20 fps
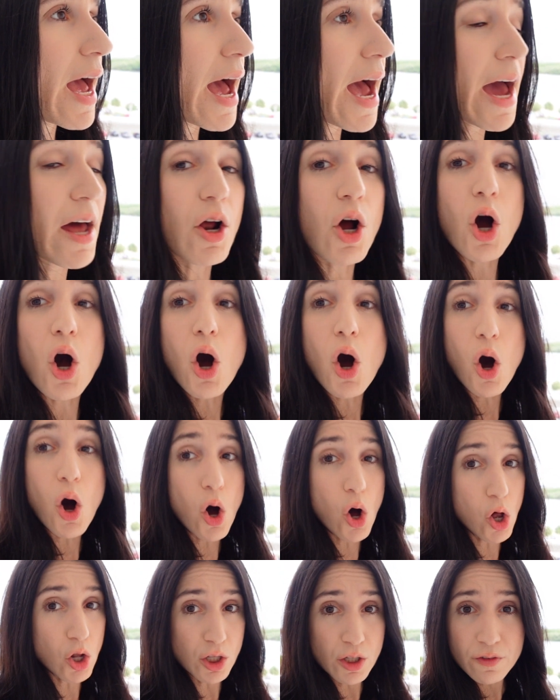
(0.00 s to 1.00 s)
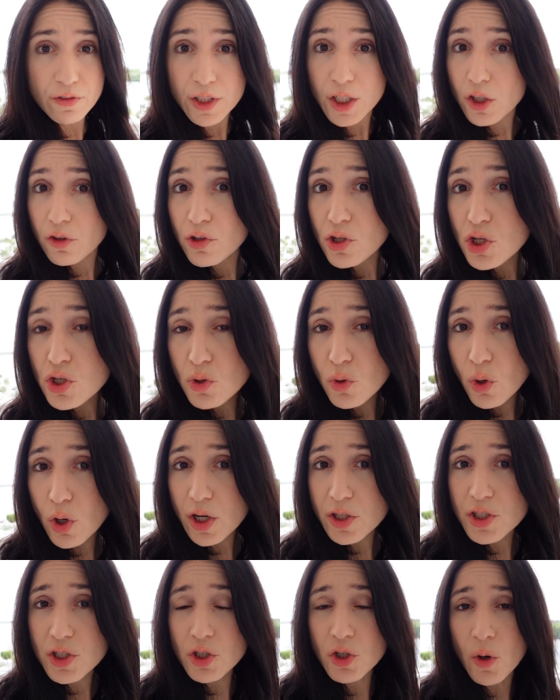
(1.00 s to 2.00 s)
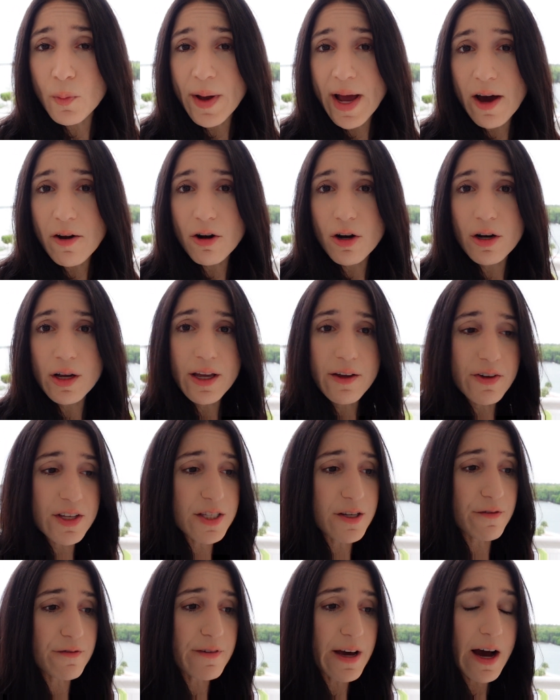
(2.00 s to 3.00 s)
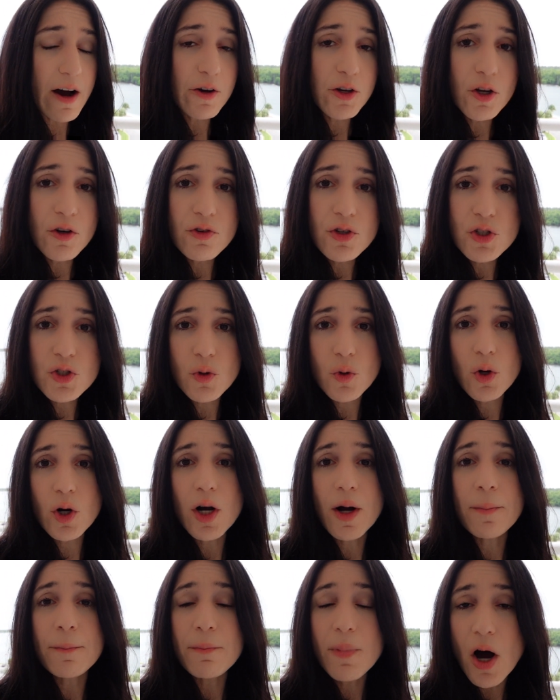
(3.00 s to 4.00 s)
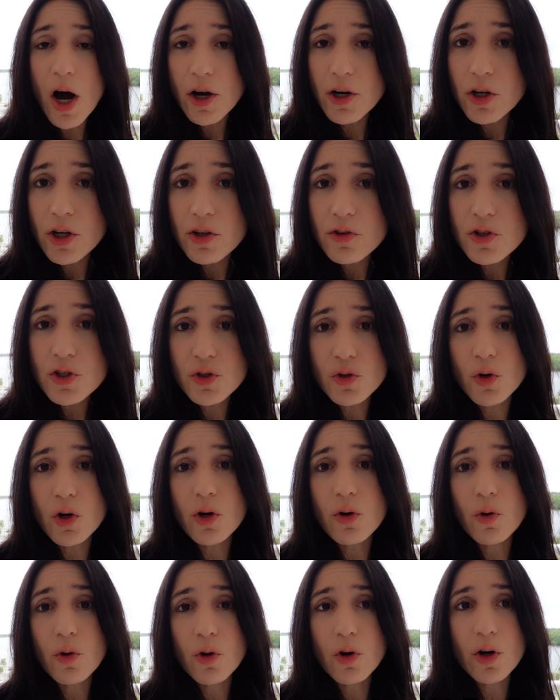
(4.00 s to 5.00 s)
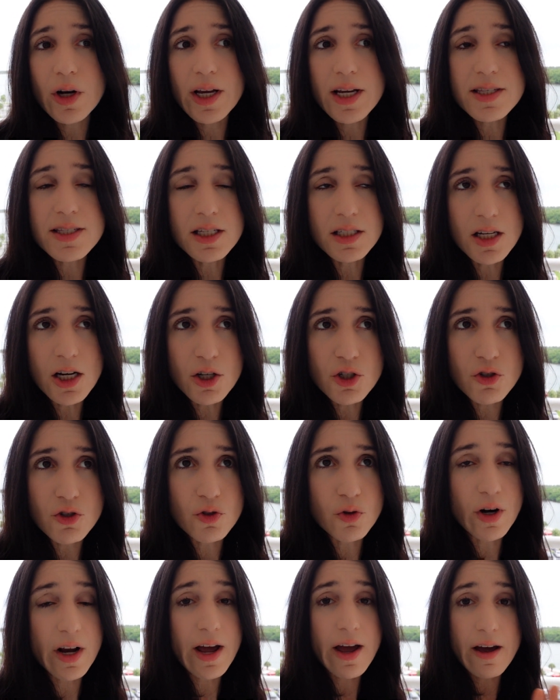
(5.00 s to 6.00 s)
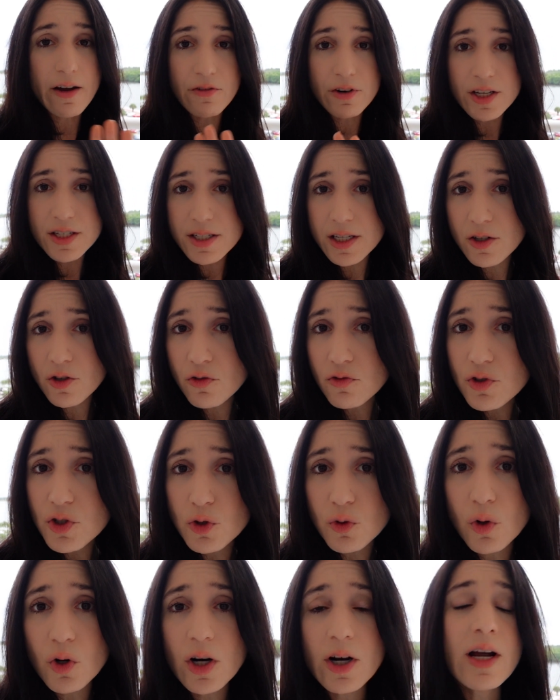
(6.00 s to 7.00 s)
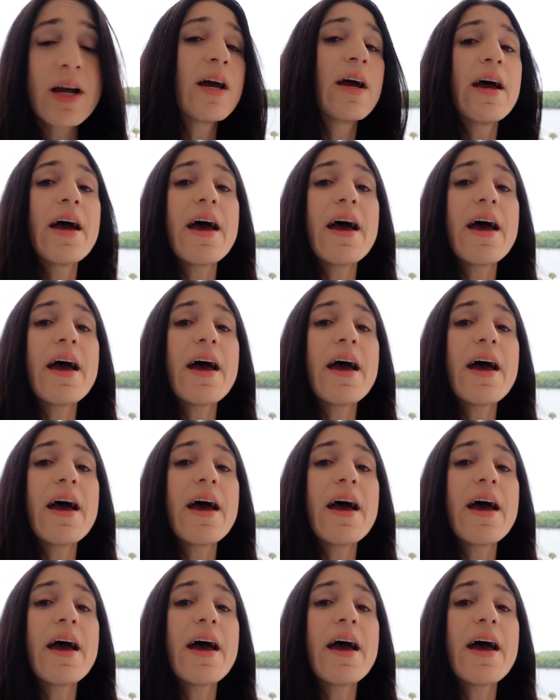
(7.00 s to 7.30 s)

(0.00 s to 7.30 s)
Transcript: at all of their resorts, no matter if it's a value resort, a moderate resort, or a deluxe resort, every single room,